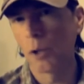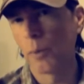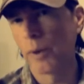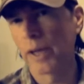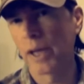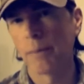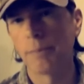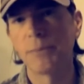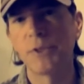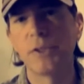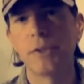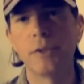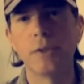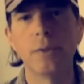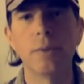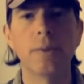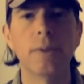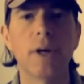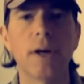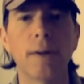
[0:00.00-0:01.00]
the way up
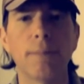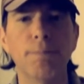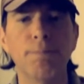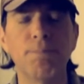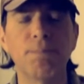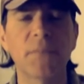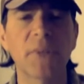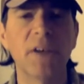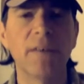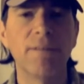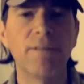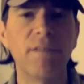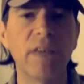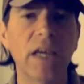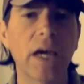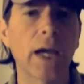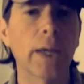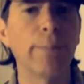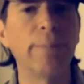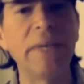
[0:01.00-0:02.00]
to
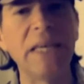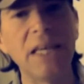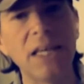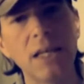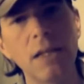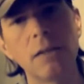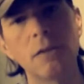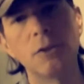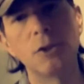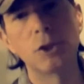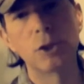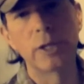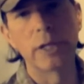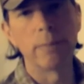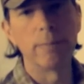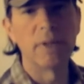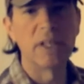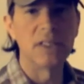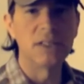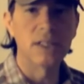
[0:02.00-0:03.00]
VIP
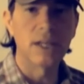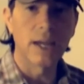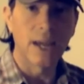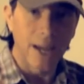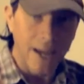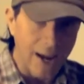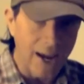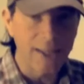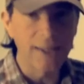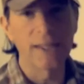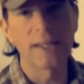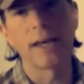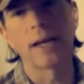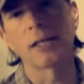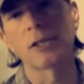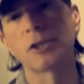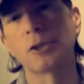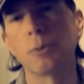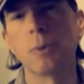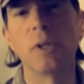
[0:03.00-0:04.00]
treatment at the
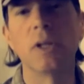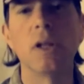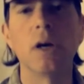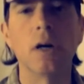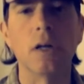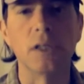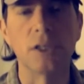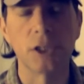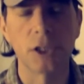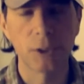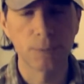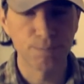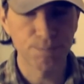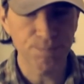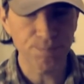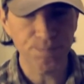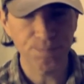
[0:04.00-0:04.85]
actual launch.